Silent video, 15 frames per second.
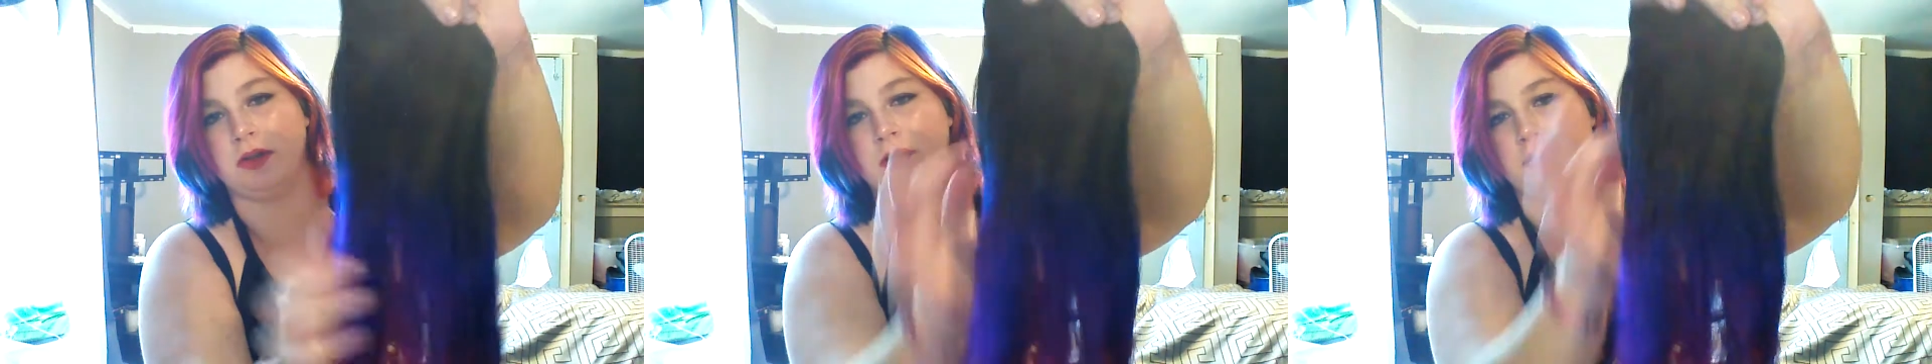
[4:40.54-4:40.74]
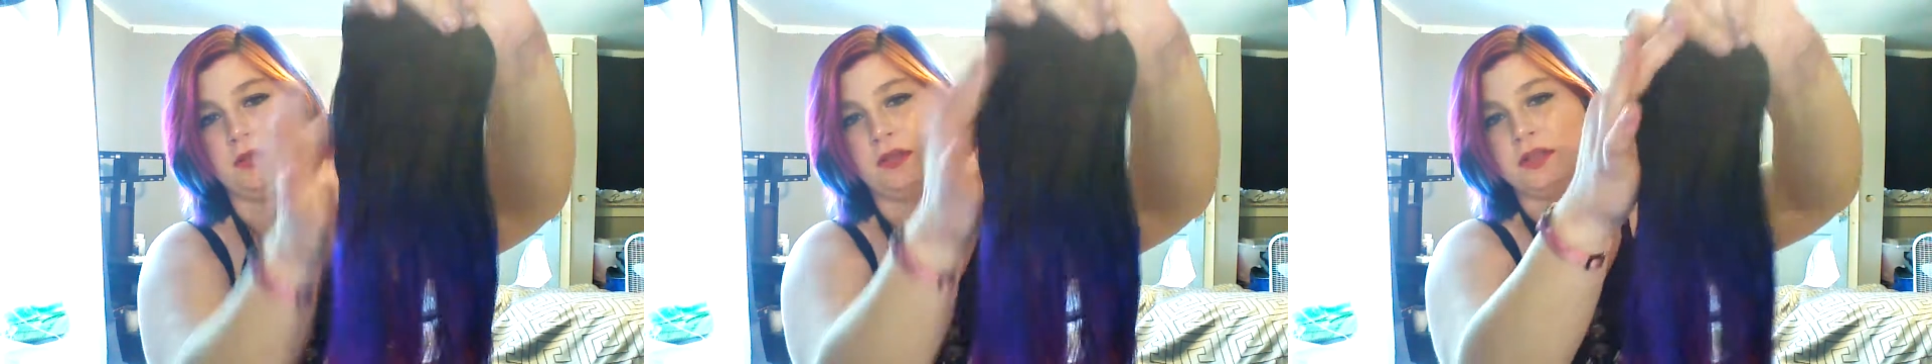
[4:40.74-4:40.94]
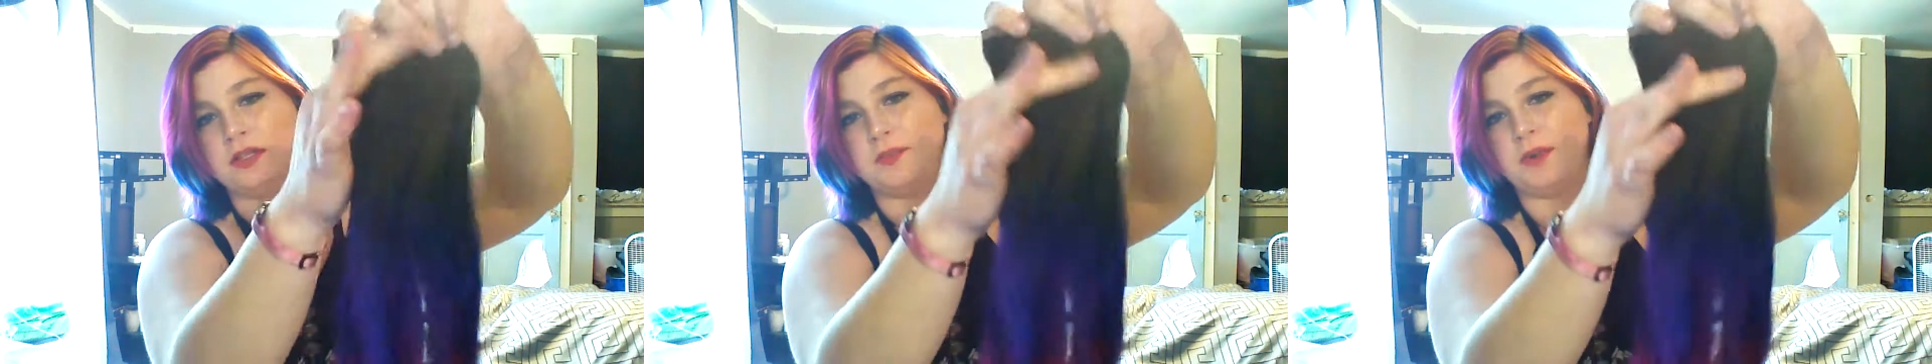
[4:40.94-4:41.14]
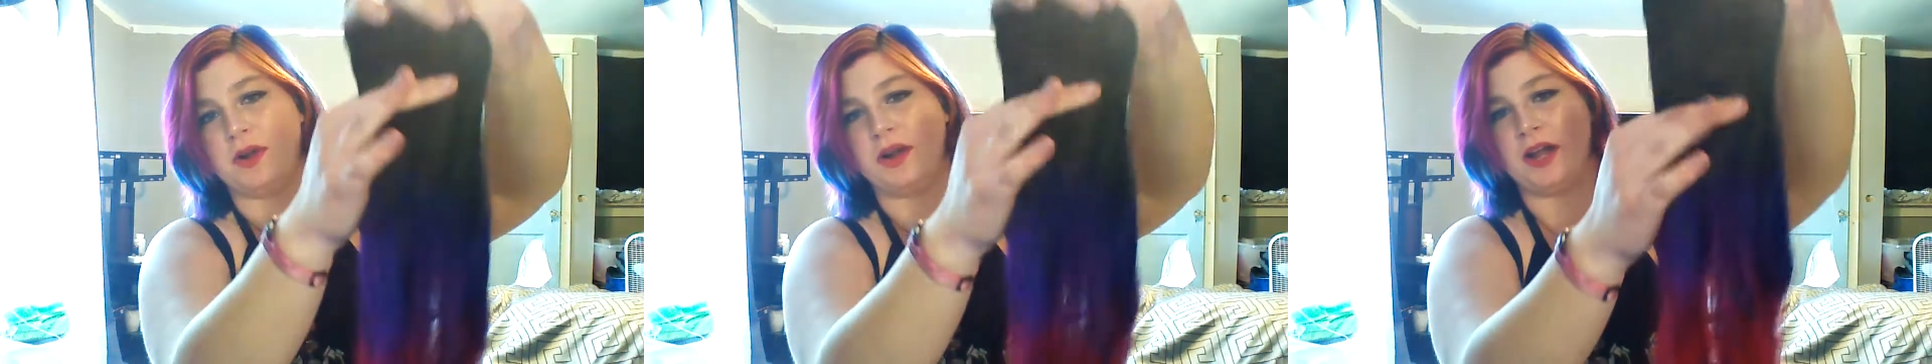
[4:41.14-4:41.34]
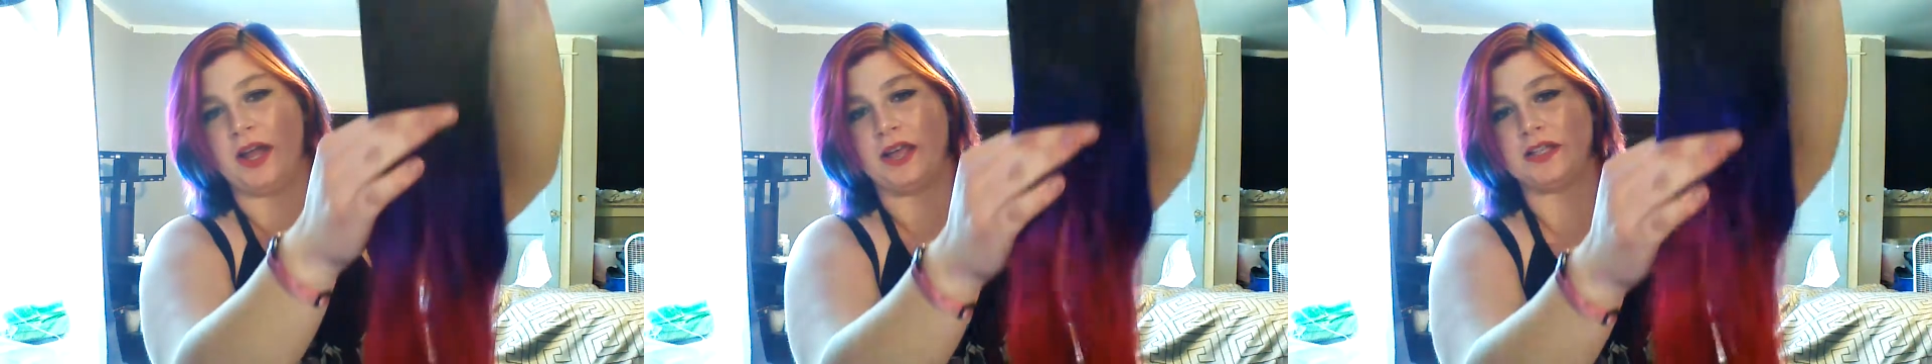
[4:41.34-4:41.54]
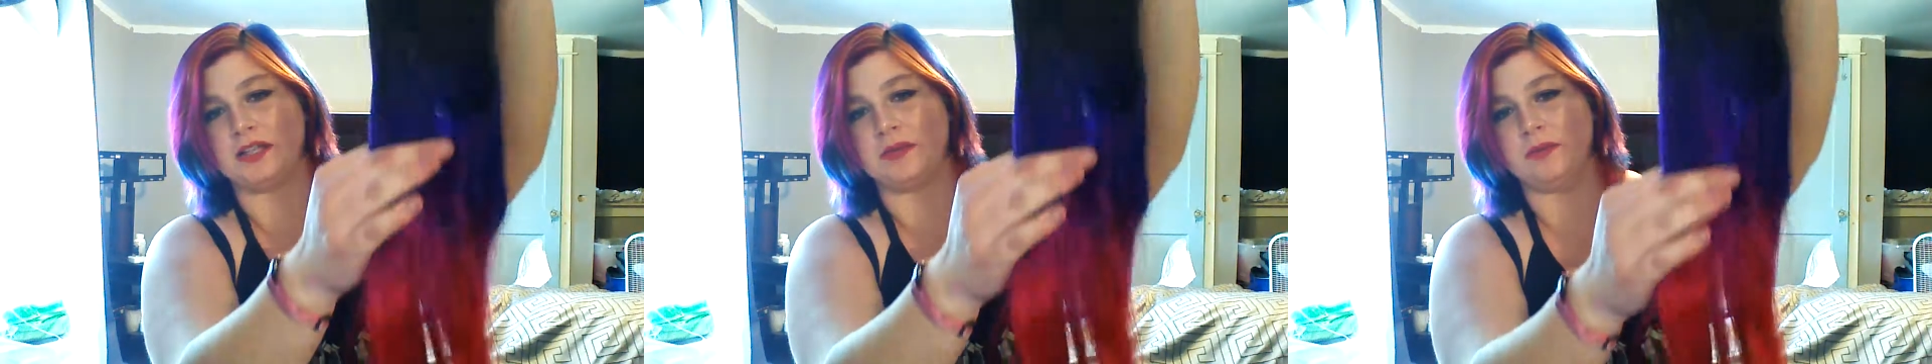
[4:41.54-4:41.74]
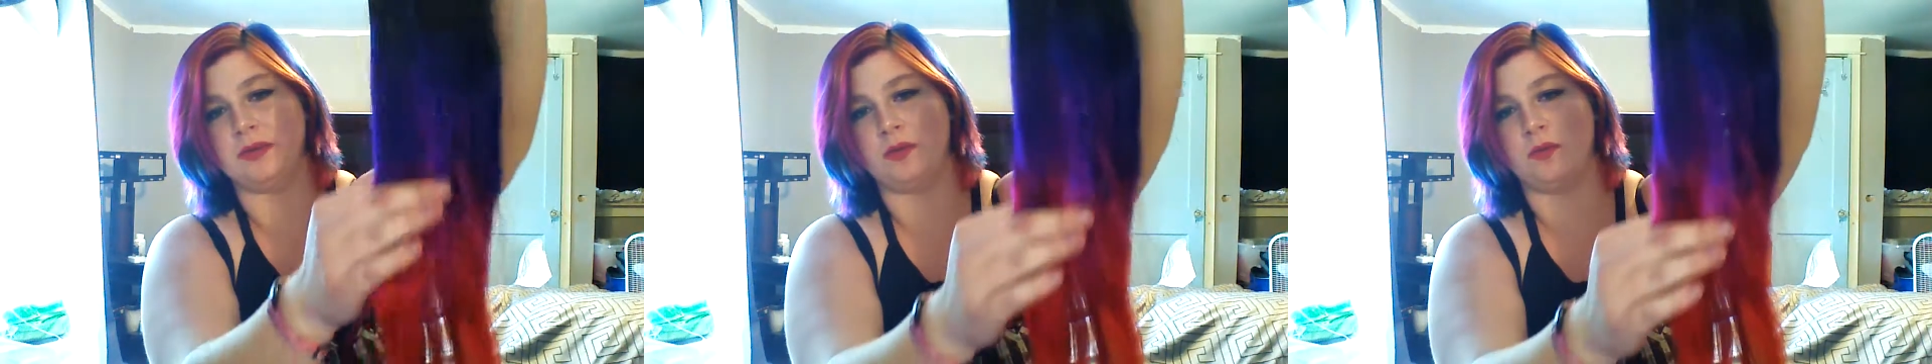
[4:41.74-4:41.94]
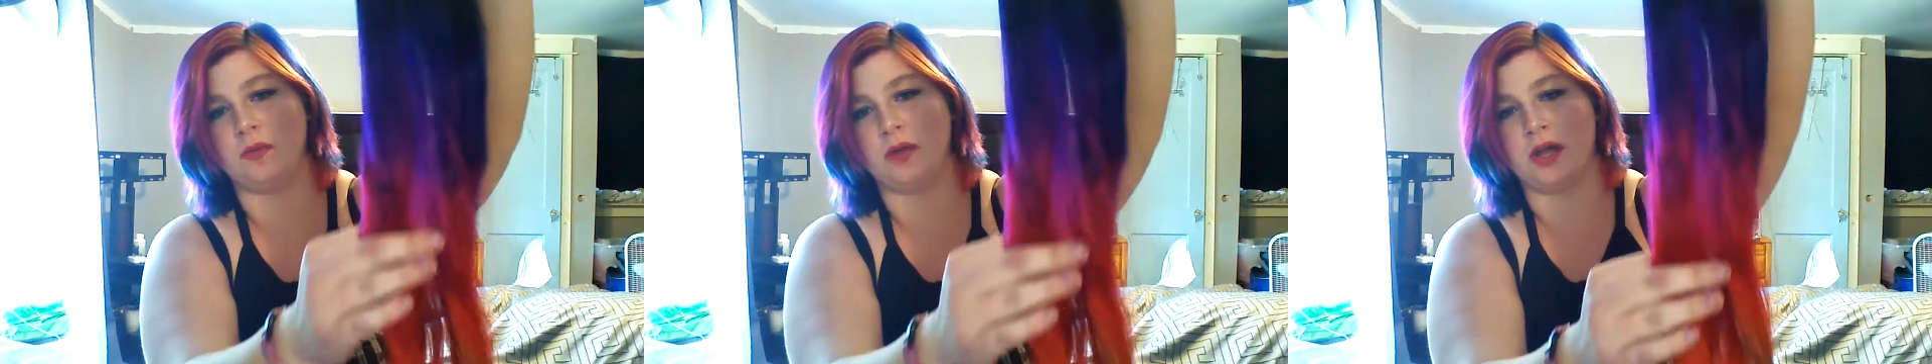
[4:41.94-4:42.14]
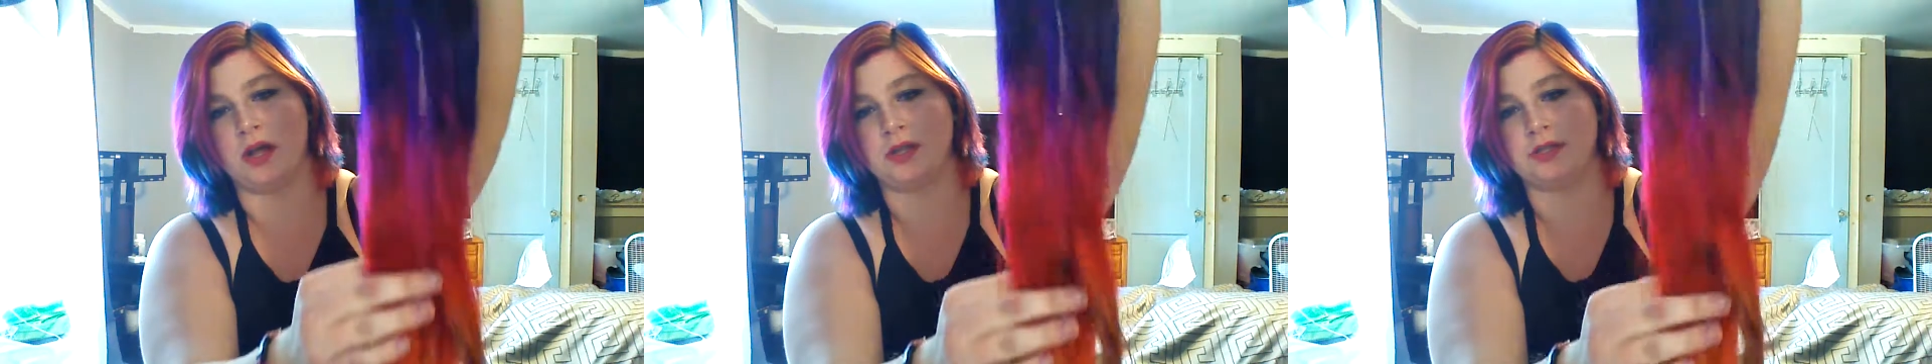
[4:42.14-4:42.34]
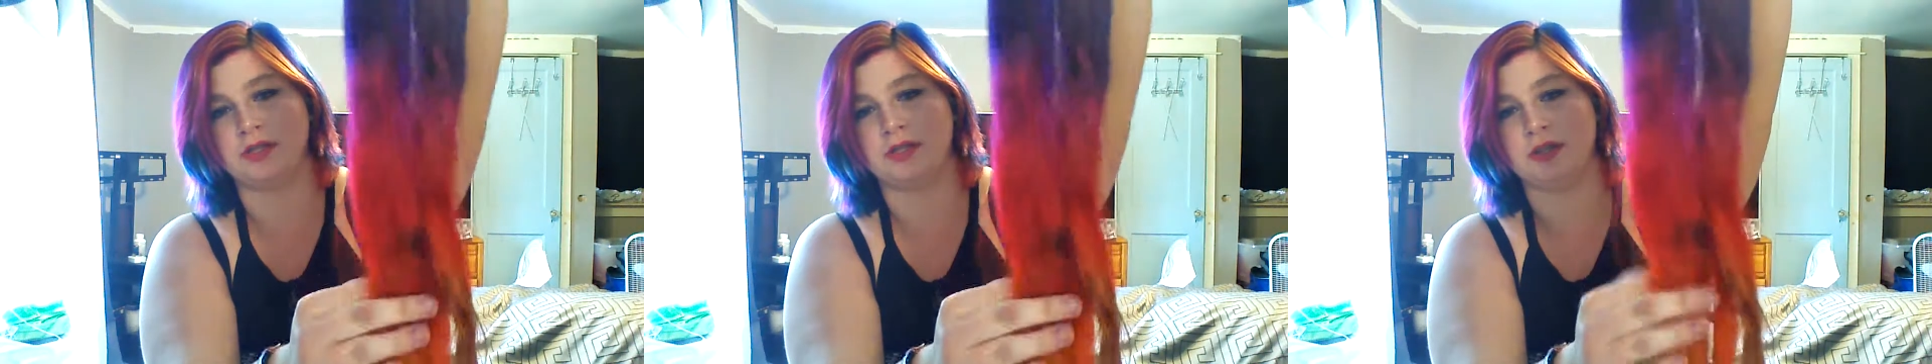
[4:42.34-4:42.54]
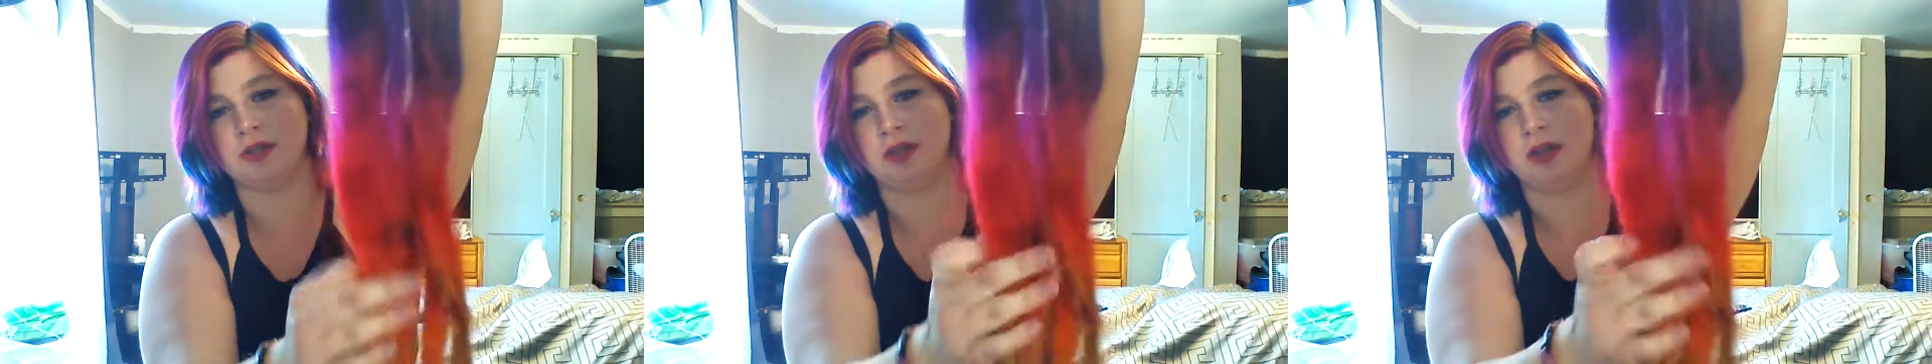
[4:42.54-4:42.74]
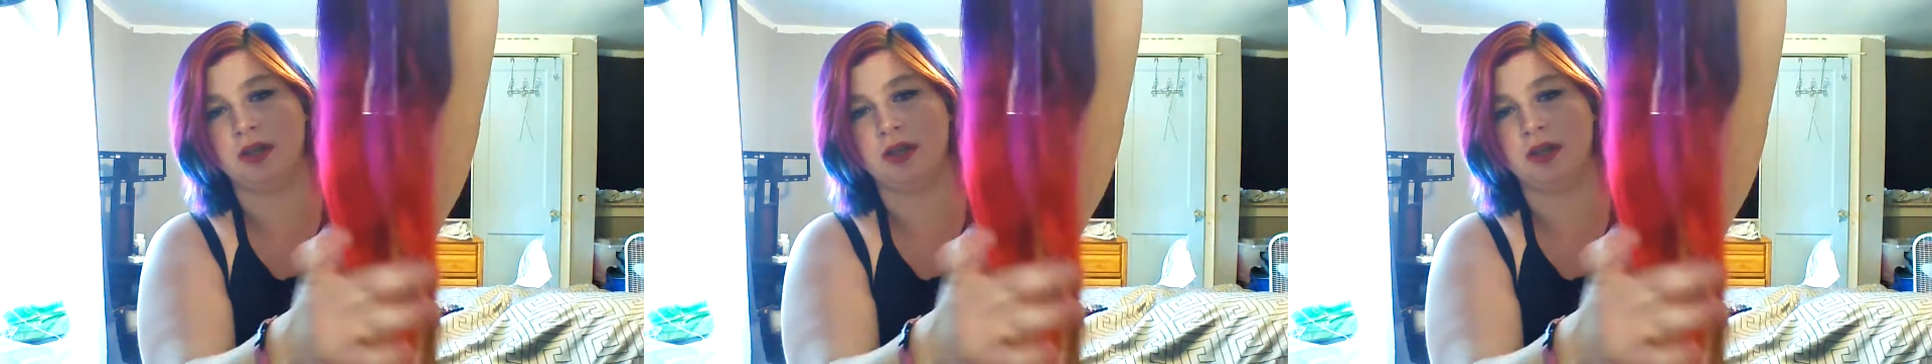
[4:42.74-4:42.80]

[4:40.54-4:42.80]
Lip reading: This part hasn't been washed